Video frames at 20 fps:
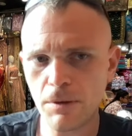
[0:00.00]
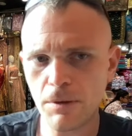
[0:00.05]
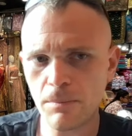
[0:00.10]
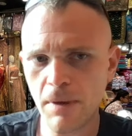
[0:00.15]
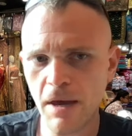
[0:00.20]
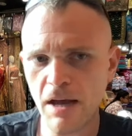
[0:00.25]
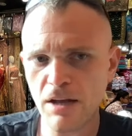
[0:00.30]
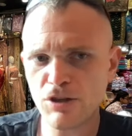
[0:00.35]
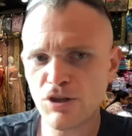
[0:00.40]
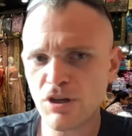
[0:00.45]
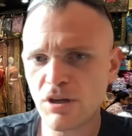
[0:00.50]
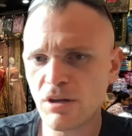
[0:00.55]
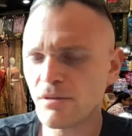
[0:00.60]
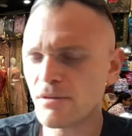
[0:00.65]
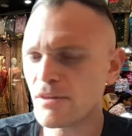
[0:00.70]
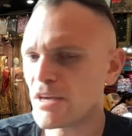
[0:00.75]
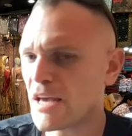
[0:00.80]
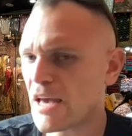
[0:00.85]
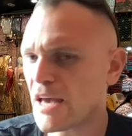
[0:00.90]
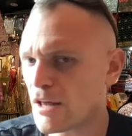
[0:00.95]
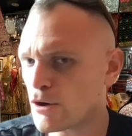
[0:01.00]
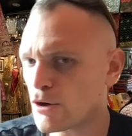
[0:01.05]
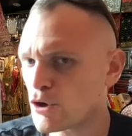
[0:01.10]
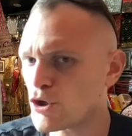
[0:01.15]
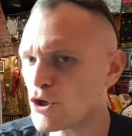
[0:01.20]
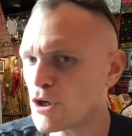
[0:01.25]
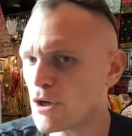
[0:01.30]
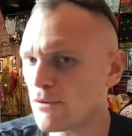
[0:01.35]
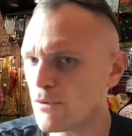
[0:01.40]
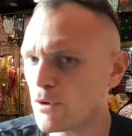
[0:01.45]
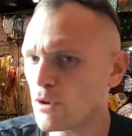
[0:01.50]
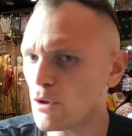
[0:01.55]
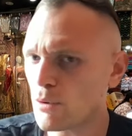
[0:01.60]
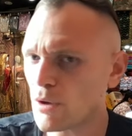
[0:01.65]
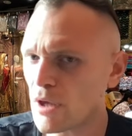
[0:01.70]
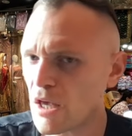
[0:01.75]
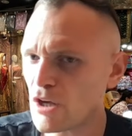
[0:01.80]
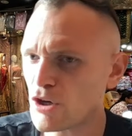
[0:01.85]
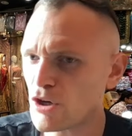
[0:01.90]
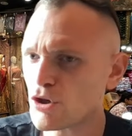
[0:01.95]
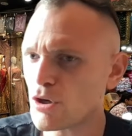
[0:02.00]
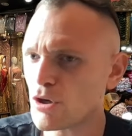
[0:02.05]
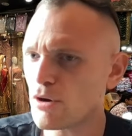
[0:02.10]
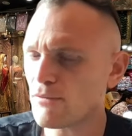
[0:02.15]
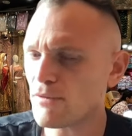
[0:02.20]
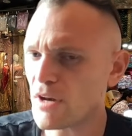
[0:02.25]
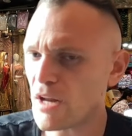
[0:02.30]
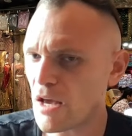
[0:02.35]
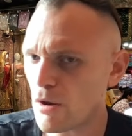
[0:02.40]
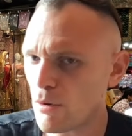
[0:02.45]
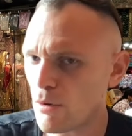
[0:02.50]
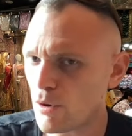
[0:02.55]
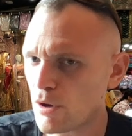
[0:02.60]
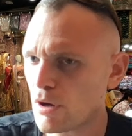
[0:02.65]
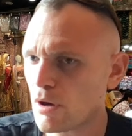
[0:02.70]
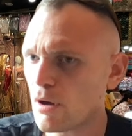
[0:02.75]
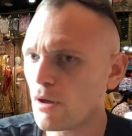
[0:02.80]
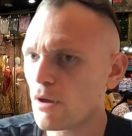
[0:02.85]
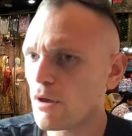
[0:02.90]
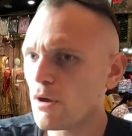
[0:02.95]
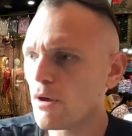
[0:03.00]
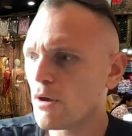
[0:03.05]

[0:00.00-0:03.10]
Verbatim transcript: matching the energy of a location of an area